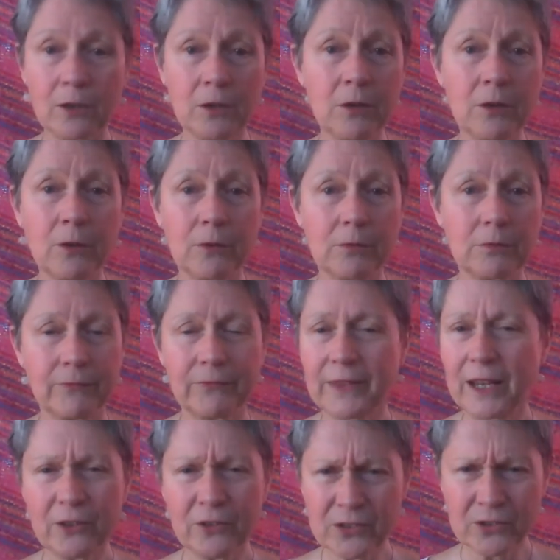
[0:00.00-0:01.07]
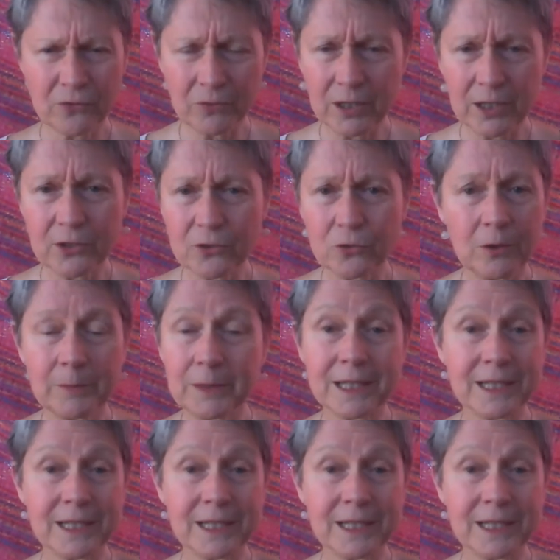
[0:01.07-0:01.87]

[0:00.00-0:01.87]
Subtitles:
oh, that used to really annoy me.